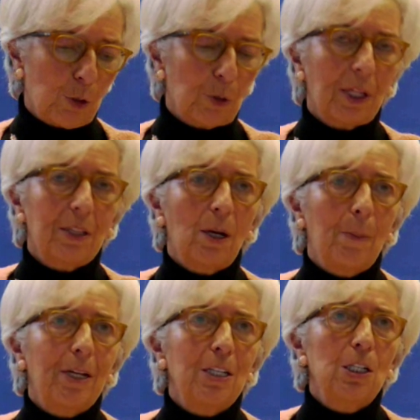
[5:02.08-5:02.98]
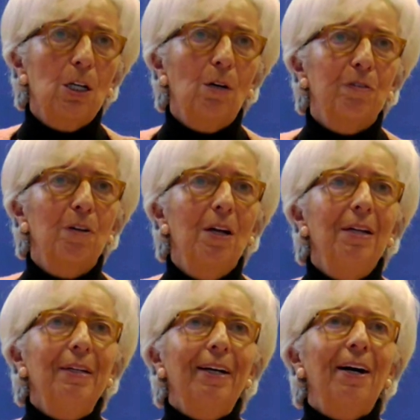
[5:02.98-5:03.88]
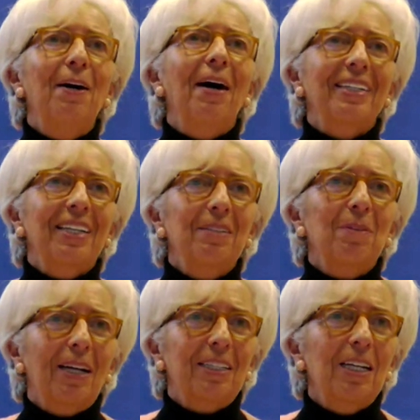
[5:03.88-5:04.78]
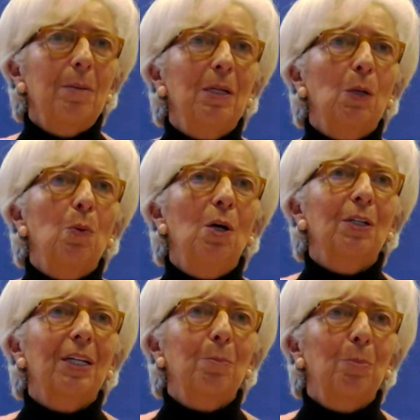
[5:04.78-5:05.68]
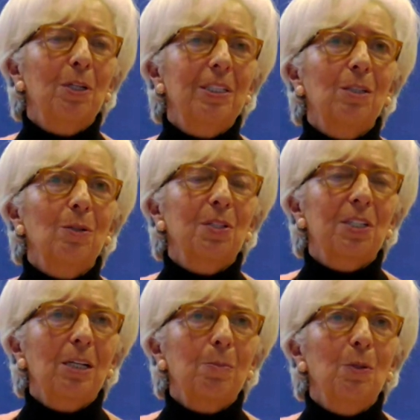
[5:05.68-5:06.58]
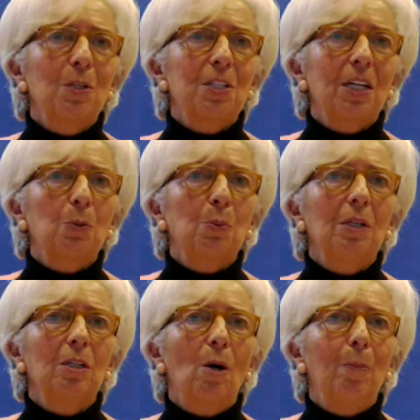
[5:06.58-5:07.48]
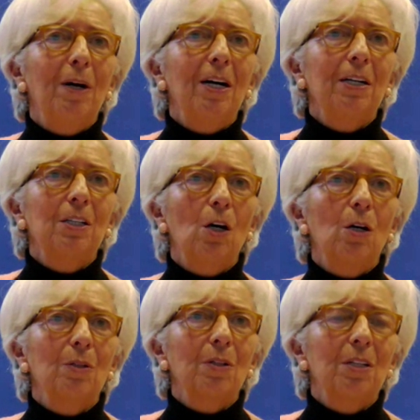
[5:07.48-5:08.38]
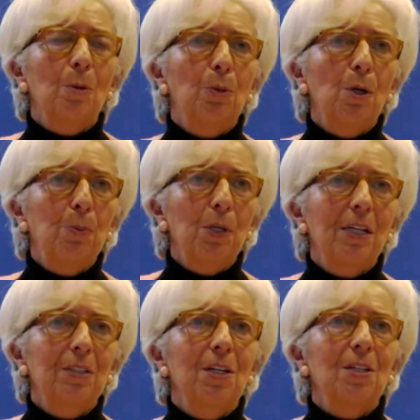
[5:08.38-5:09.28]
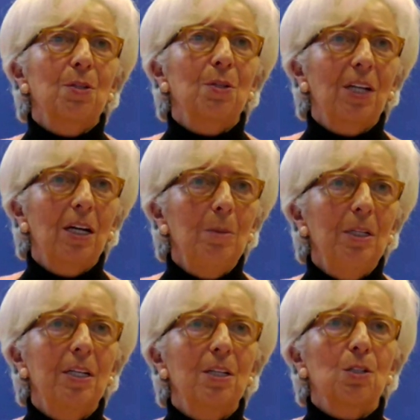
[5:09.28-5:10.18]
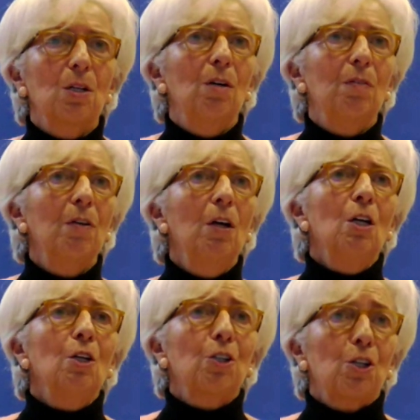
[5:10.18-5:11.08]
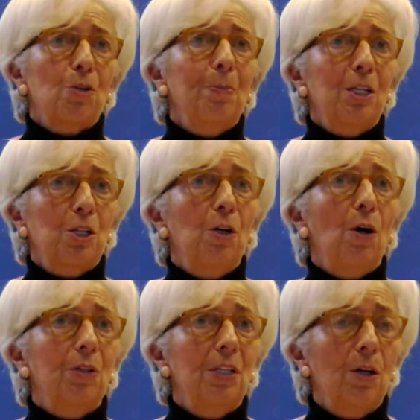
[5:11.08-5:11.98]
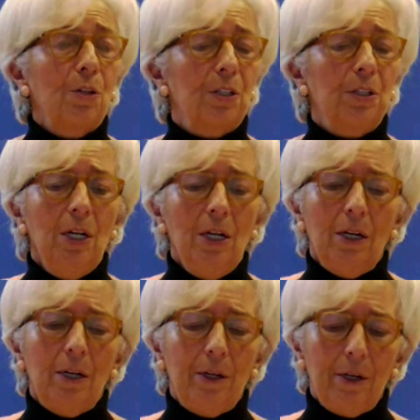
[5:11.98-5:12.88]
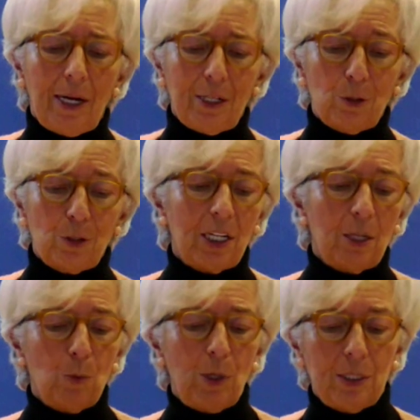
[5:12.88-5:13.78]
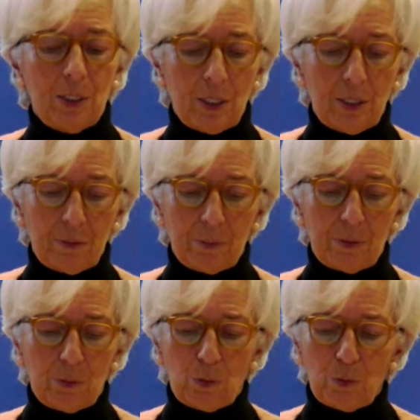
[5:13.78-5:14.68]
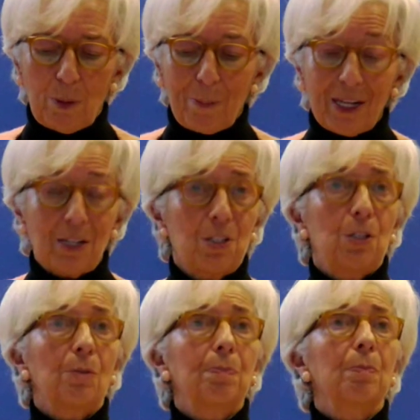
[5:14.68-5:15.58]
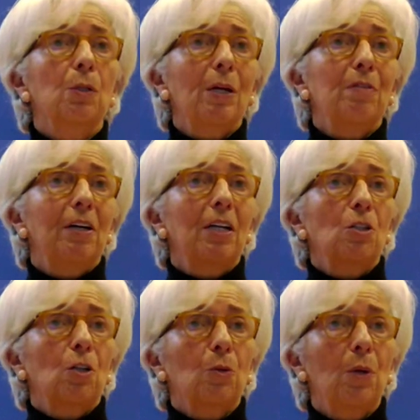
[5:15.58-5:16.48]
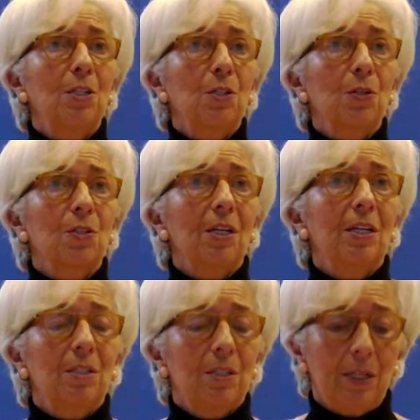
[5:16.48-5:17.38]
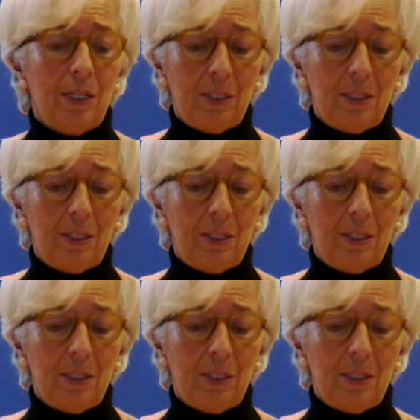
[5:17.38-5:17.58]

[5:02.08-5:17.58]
sure that there are plenty of academic work and political statements that will opine on the appropriateness, the timeliness of such measure or the other at the time when we passed the great financial crisis and